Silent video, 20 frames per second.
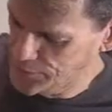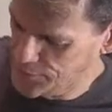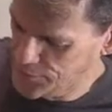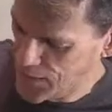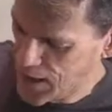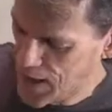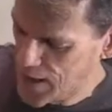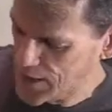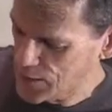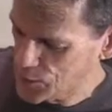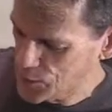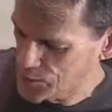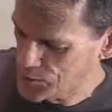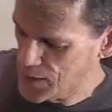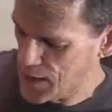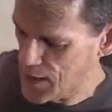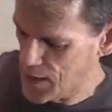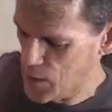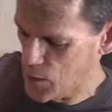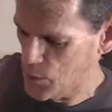filed
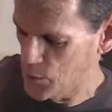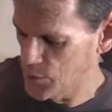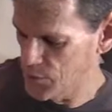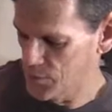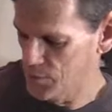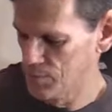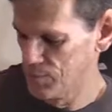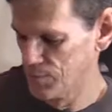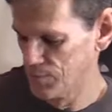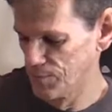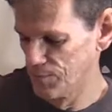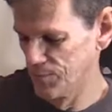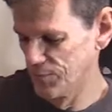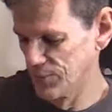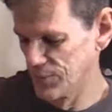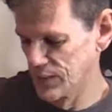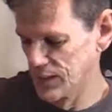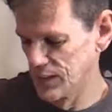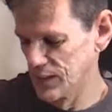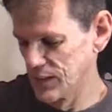down
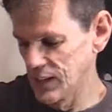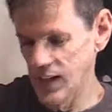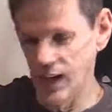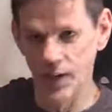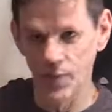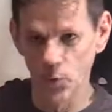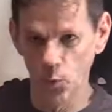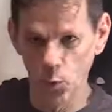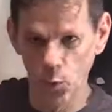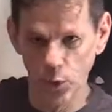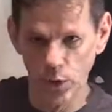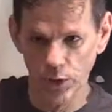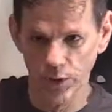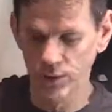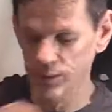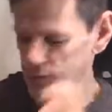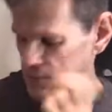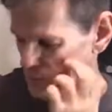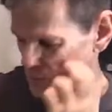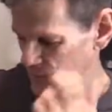on the wood.
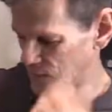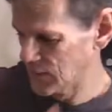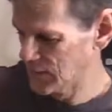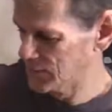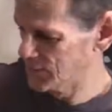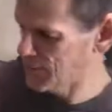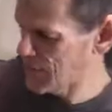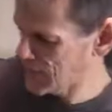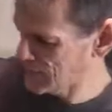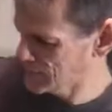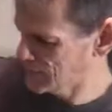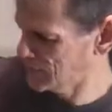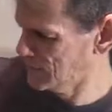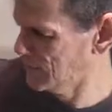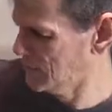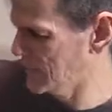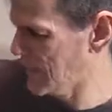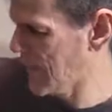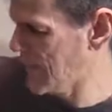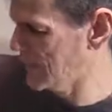In fact, it
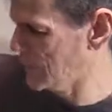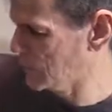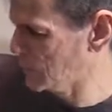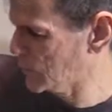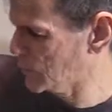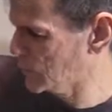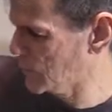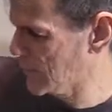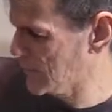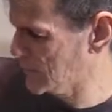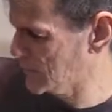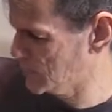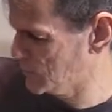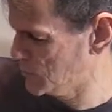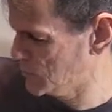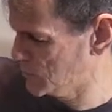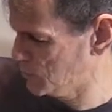kind of looks like it's